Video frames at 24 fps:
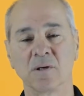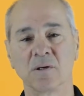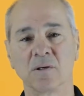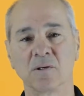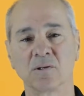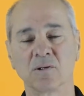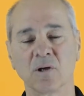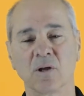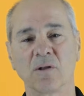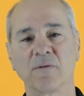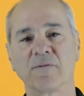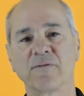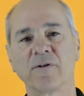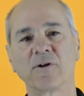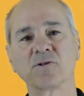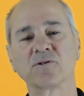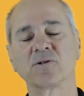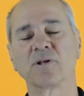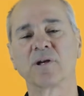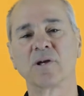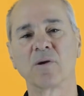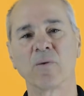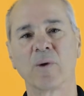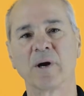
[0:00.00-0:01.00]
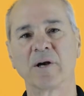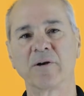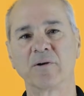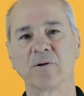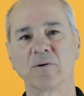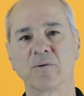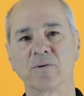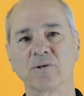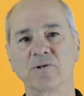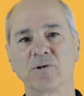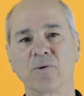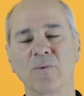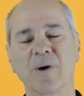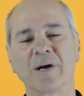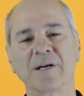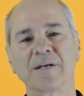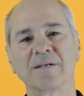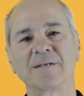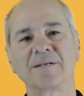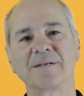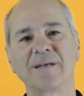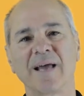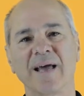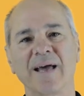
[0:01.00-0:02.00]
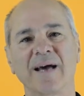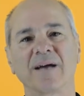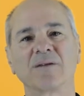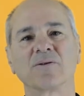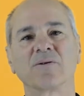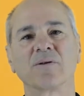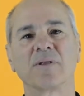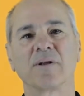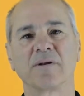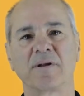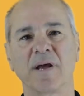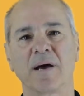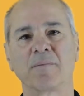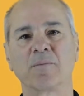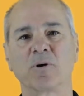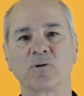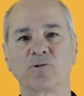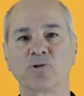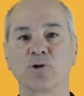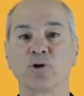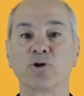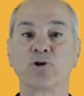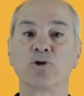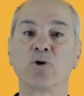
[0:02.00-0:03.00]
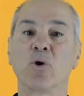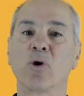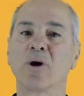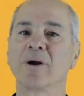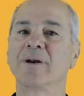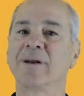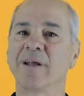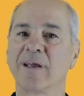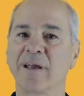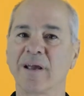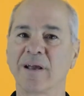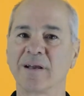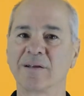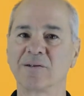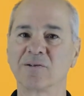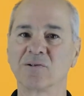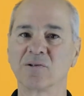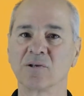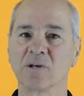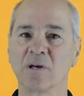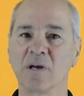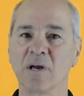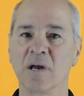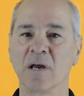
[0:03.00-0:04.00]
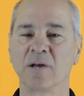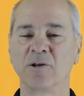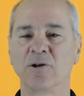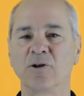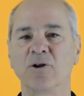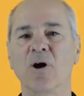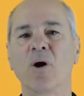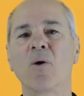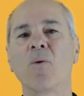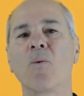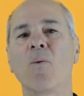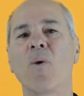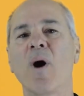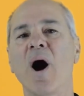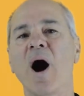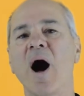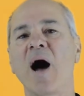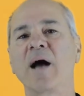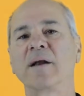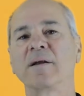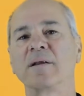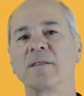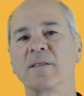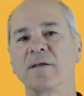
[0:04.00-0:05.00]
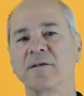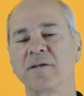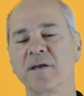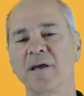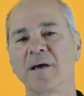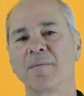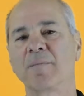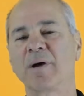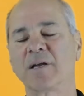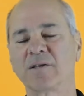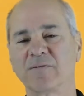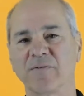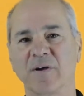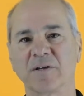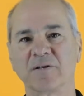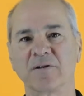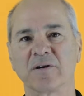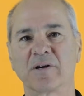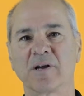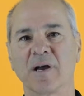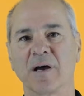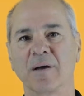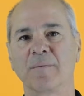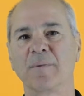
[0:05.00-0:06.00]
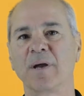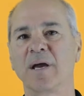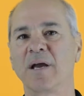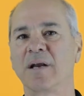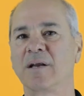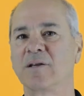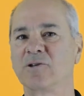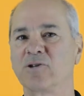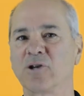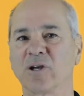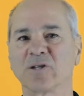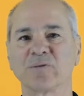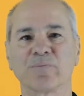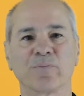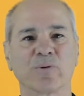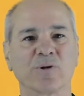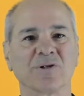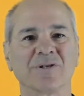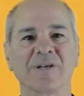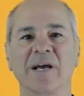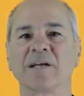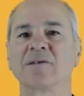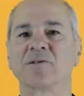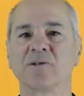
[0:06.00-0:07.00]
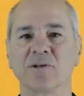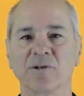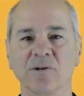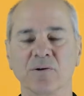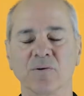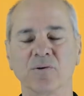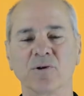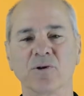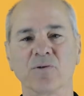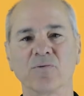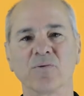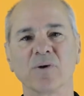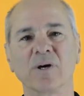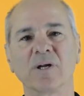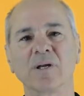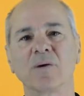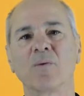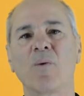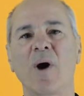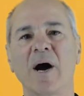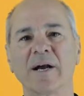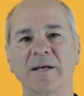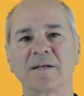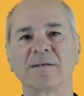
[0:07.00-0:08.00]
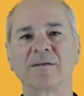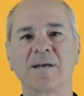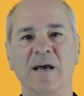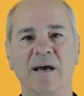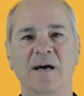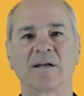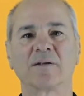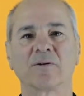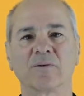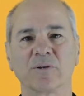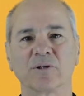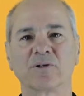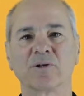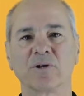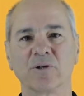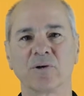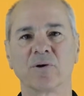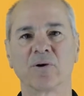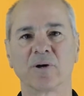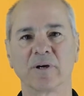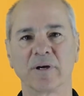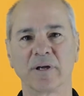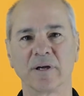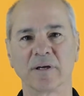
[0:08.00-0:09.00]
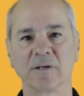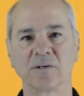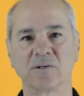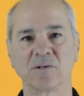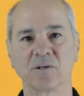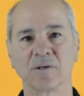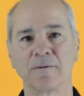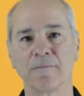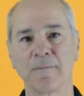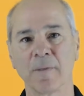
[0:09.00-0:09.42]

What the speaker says: So the first thing you want to do is you want to tailor the demo to your needs. You don't want the DMS vendor to come in and just present to you. You really want to tailor it to your needs.